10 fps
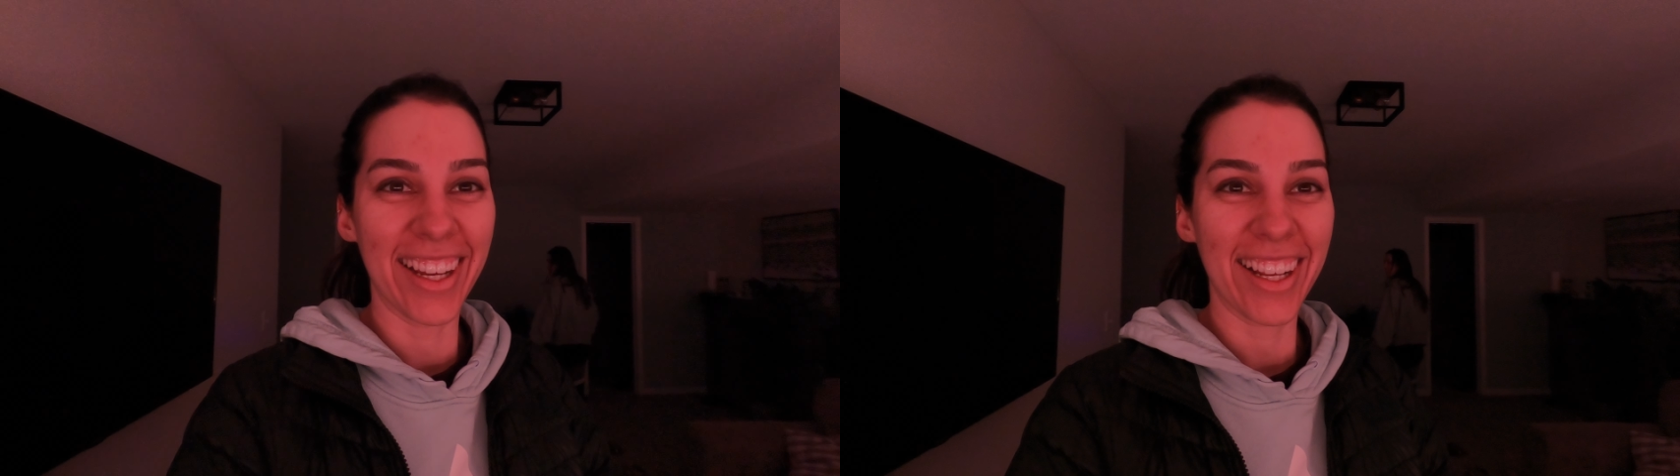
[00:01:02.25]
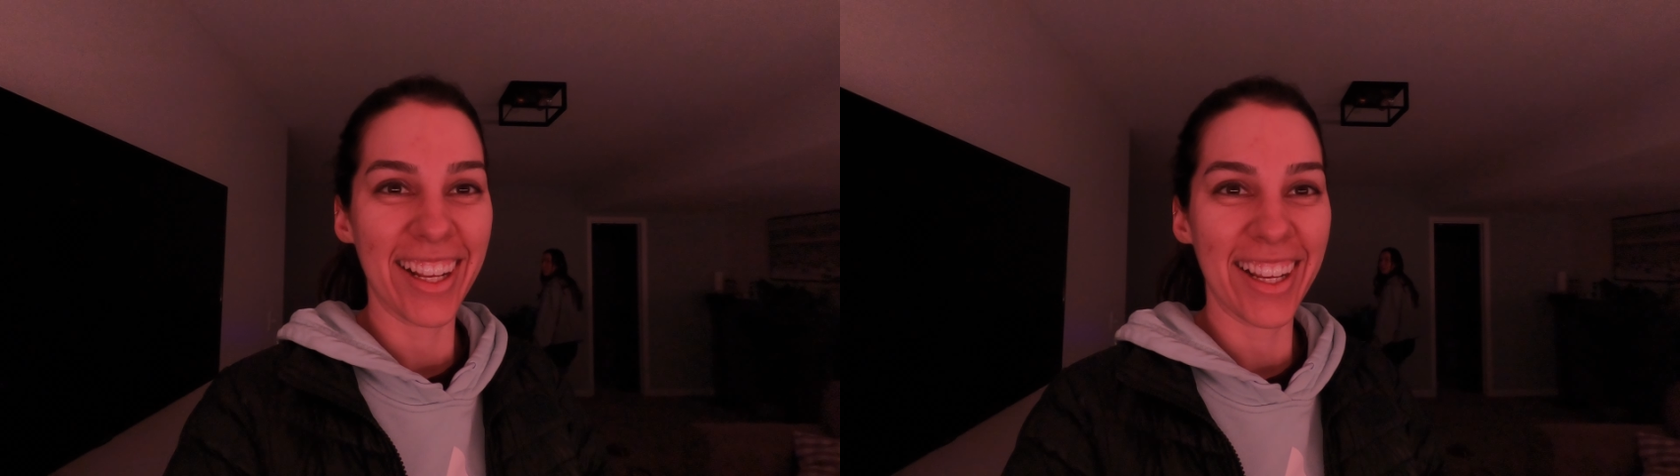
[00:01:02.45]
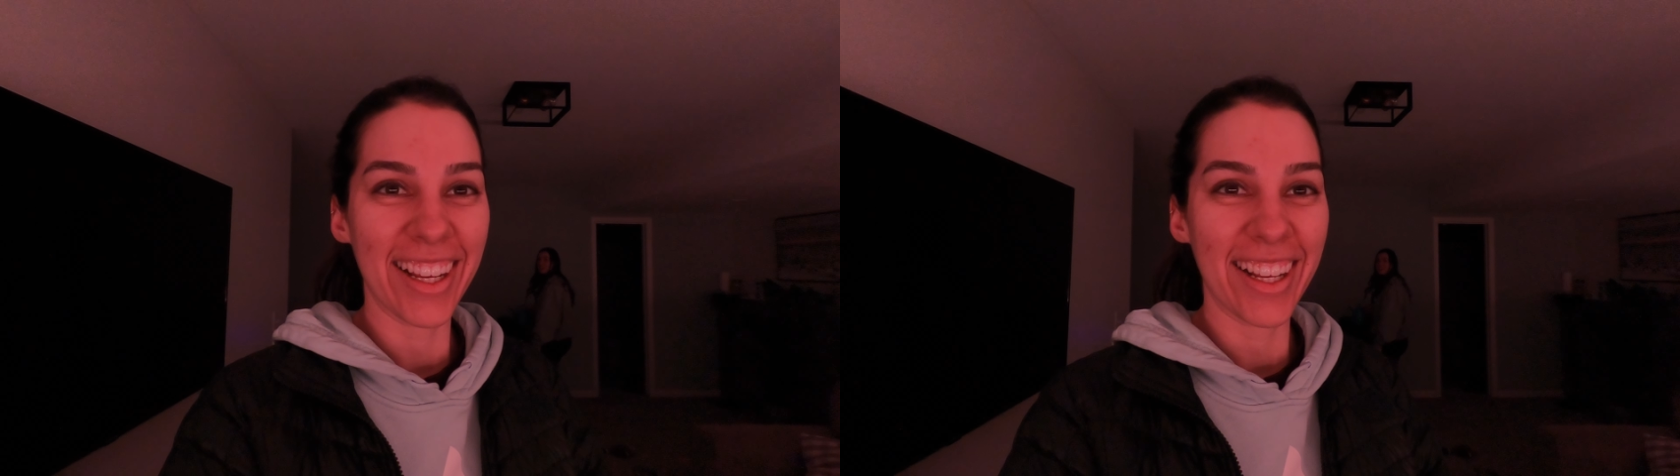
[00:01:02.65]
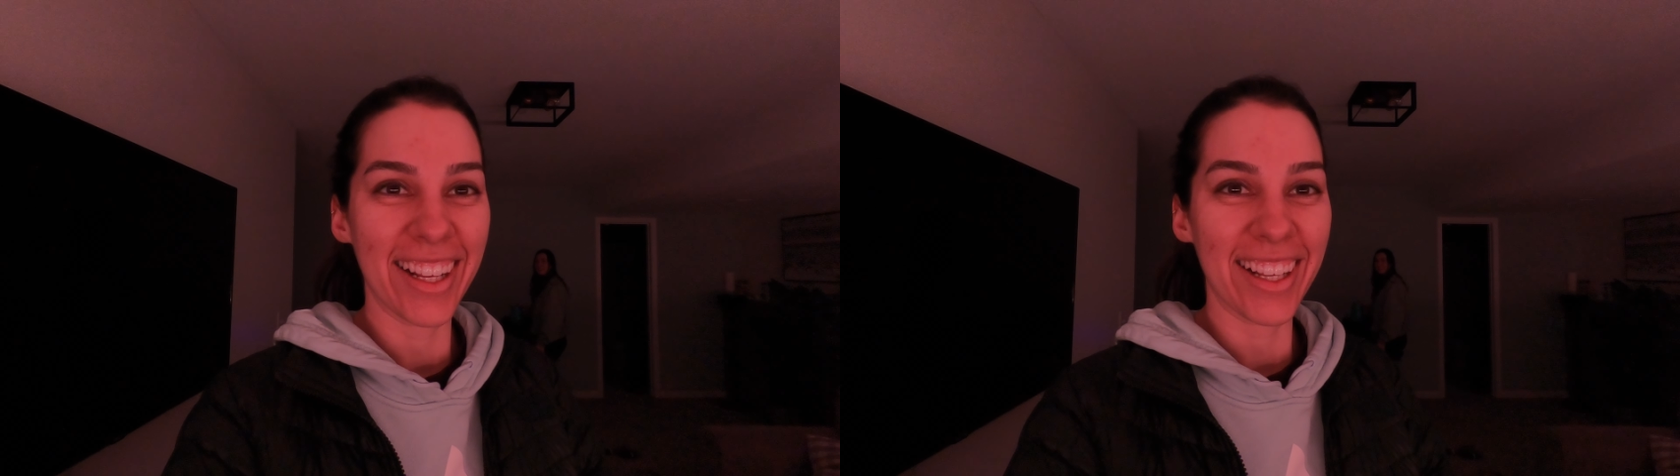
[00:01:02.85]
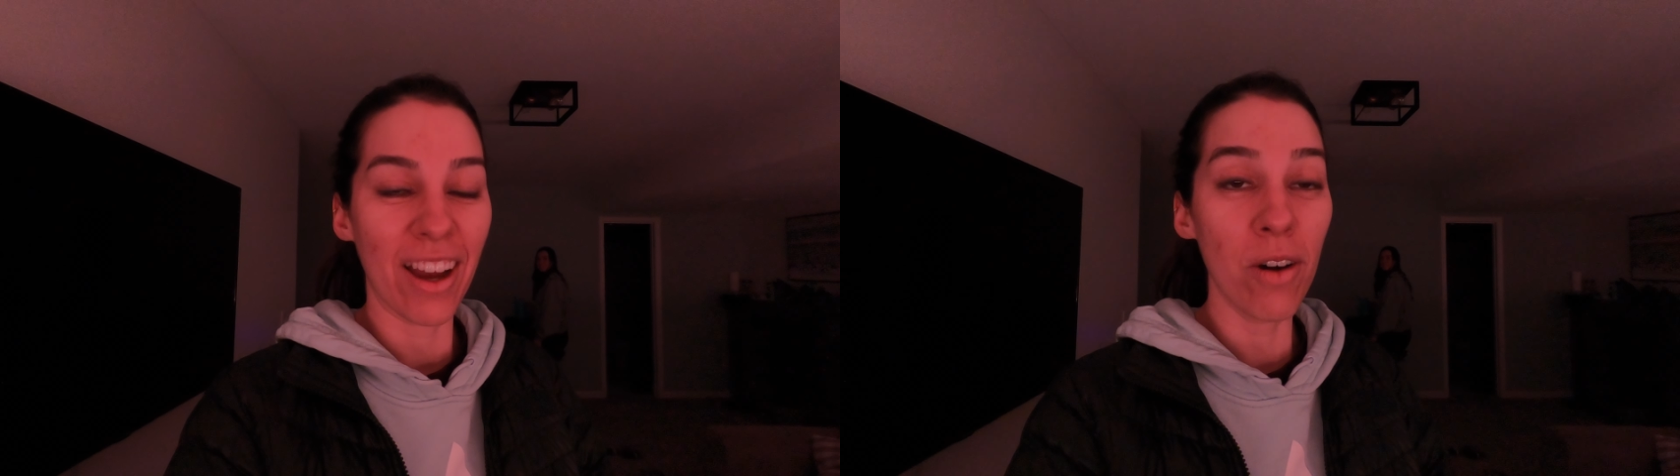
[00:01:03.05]
okay,
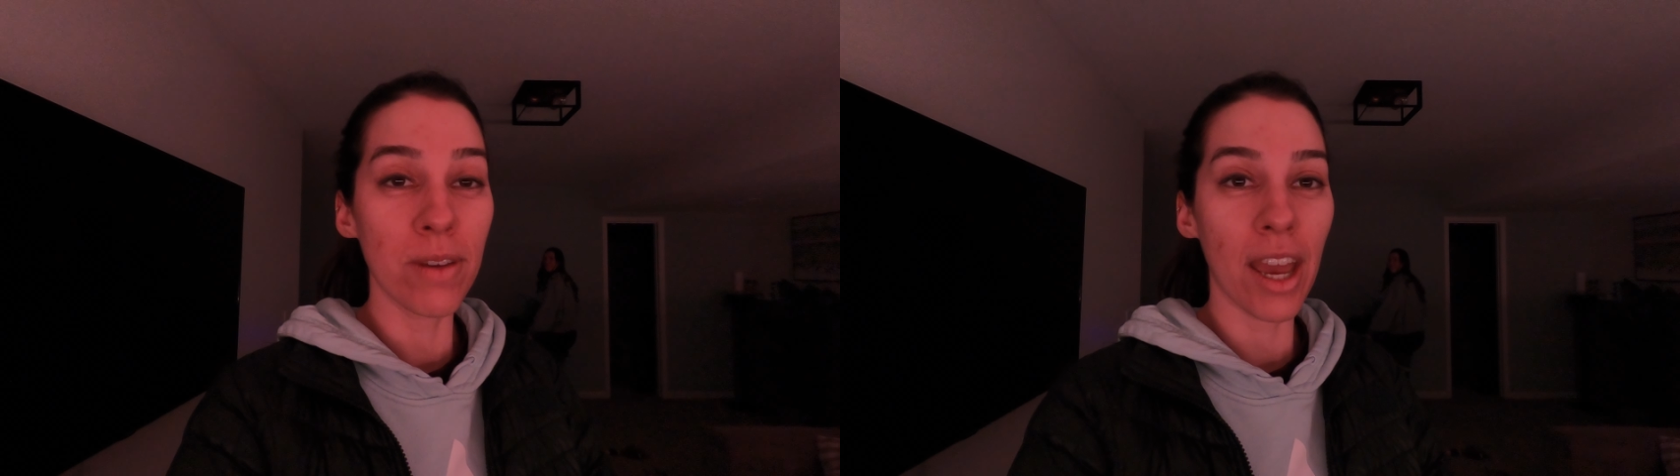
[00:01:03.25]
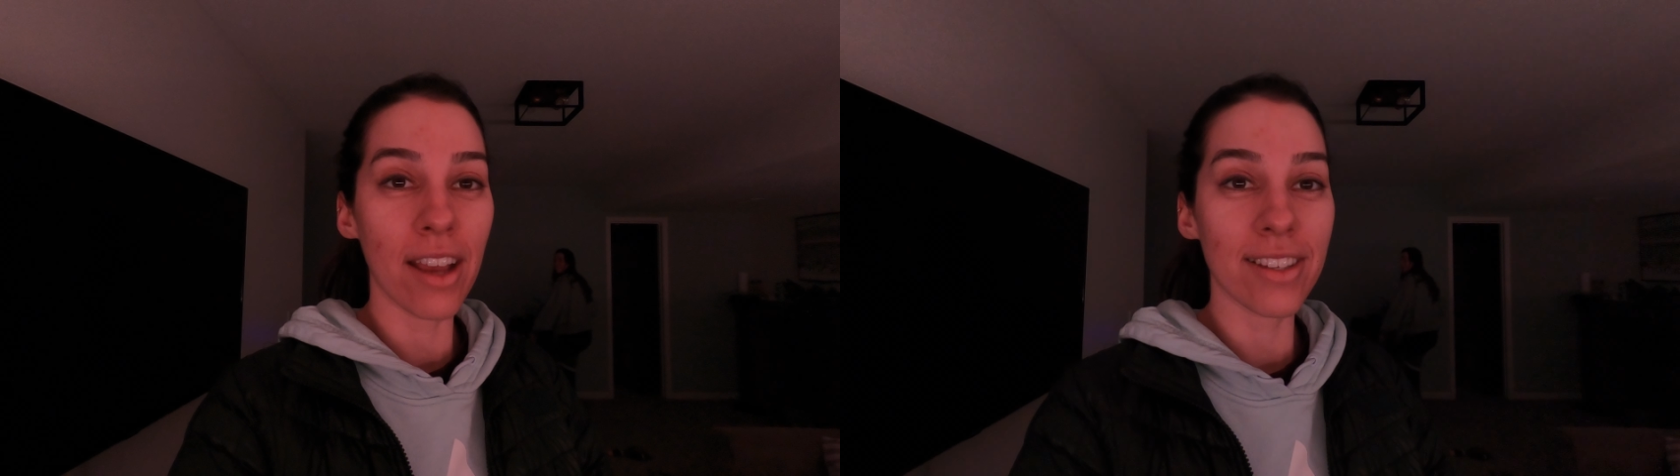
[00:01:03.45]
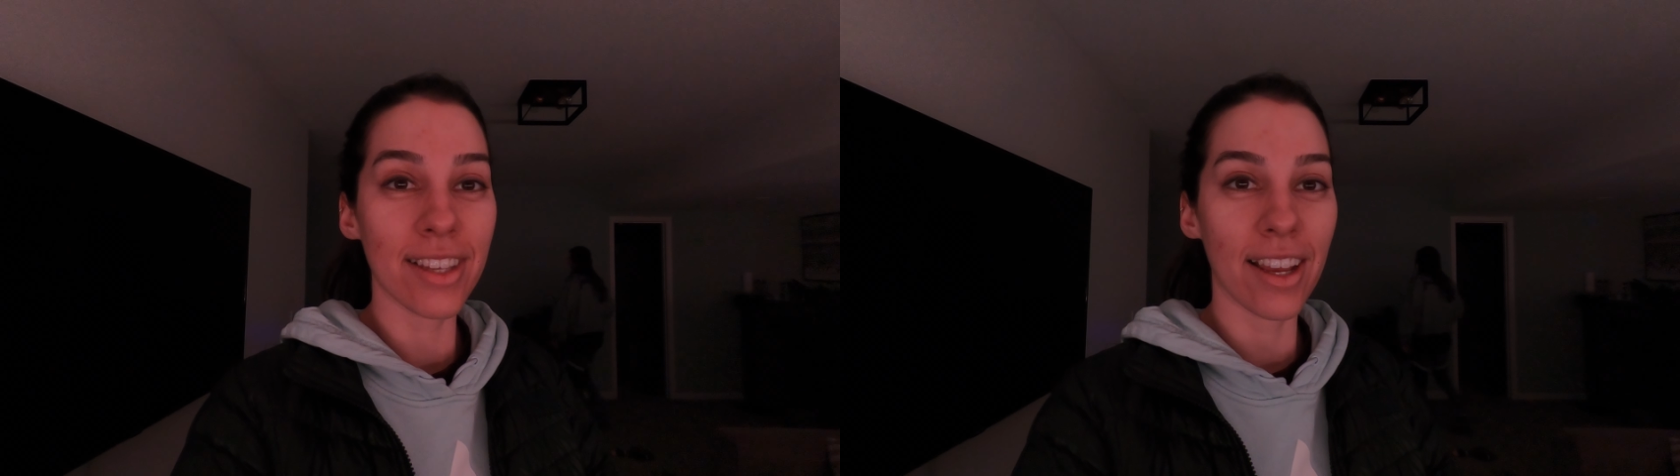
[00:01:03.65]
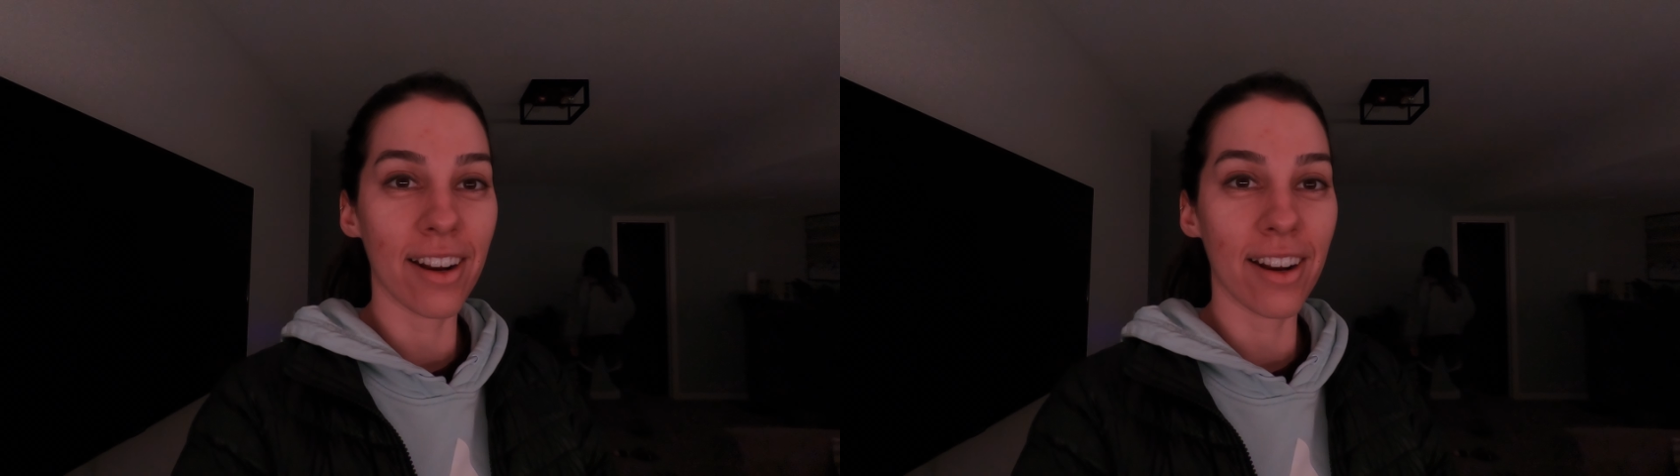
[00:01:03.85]
oh, yes. And